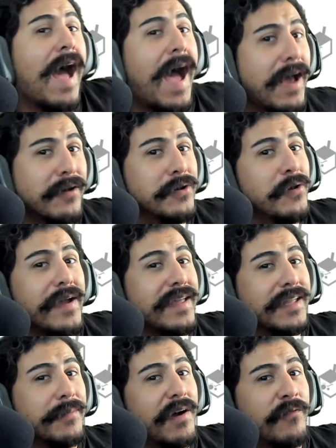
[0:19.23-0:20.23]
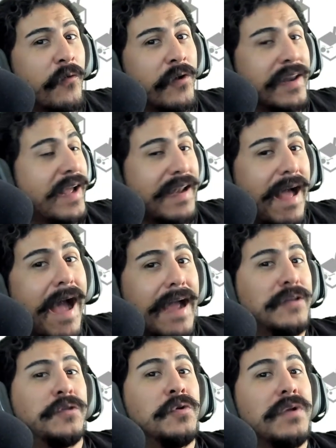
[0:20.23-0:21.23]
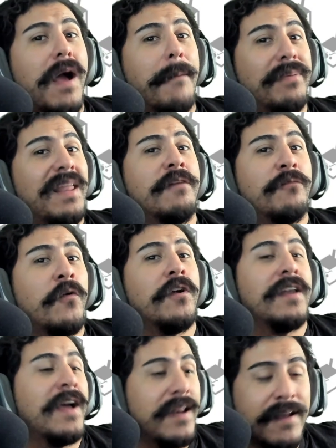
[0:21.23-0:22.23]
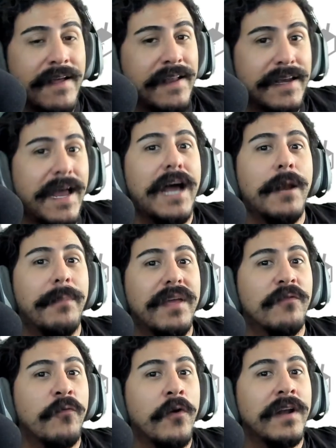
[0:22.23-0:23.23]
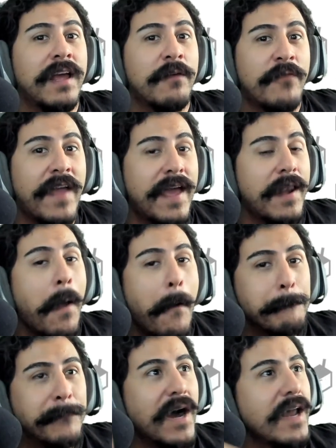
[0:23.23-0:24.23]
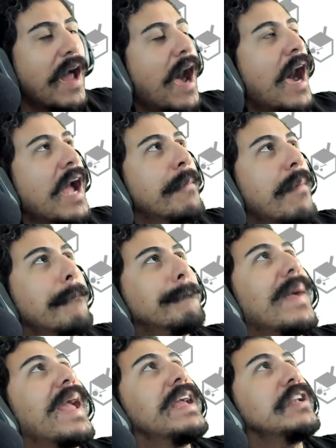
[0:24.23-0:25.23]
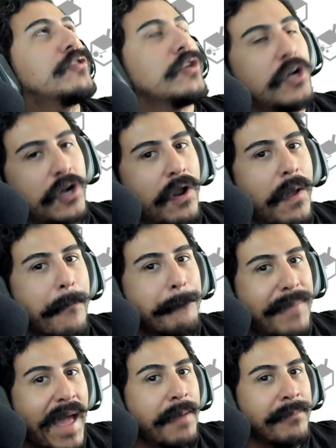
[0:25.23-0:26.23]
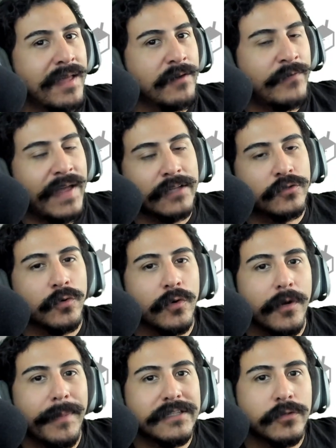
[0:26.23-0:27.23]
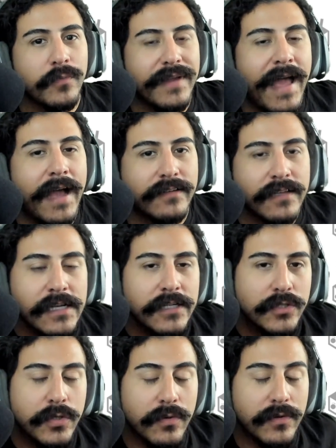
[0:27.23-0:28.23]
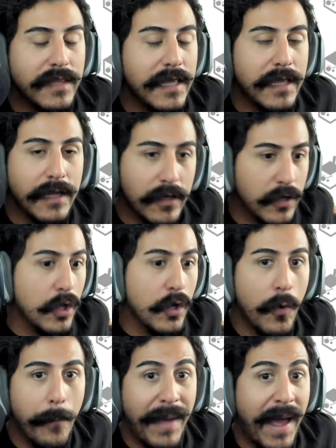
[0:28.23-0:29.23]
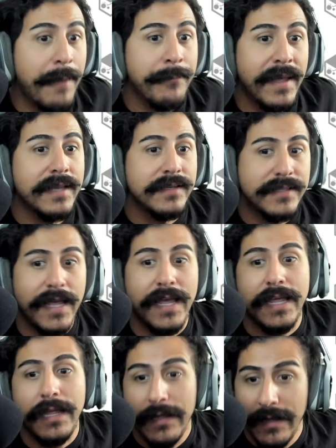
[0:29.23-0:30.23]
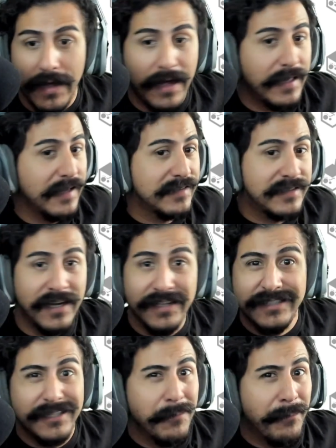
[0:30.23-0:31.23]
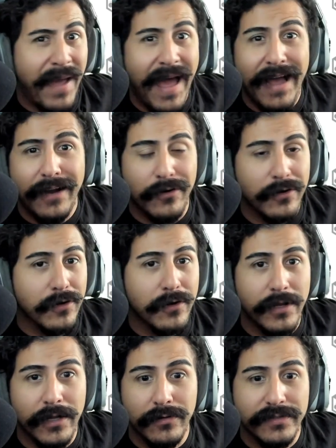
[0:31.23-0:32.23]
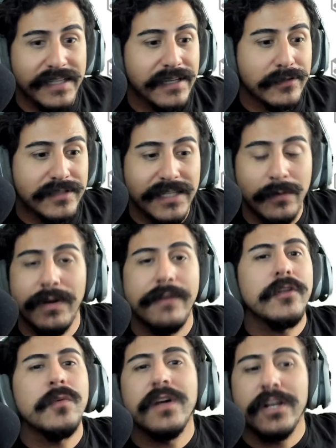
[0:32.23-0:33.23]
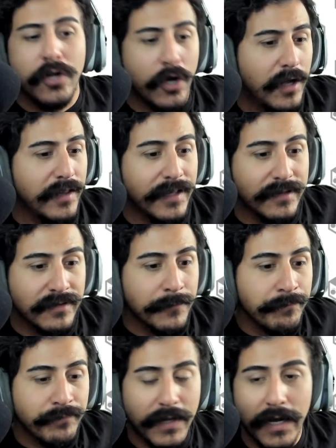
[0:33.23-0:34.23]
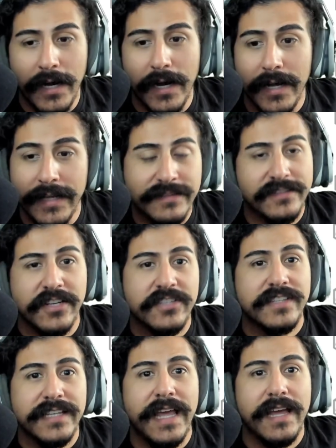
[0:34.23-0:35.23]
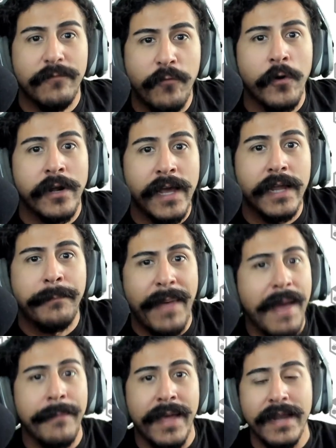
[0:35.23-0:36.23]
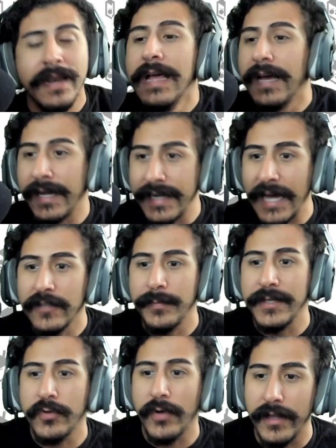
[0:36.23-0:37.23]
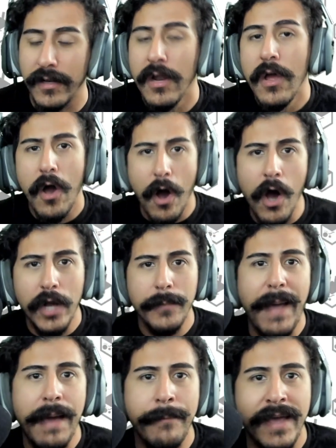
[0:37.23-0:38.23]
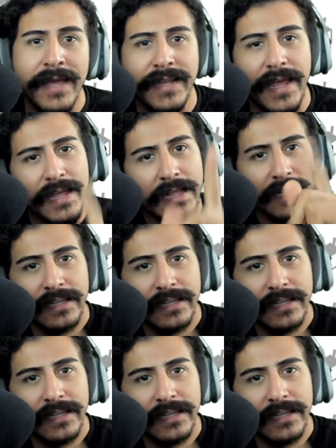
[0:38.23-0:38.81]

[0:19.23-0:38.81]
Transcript: I don't know anything about Fortnite. I do not play Fortnite, not a big Fortnite fan, but I am a major Batman fan, so we're about to react to the new Batman Day, I guess, custom pack or, you know, D L C, whatever you want to call it. Uh, it's just the Fortnite Batman announcement trailer on Batman Day.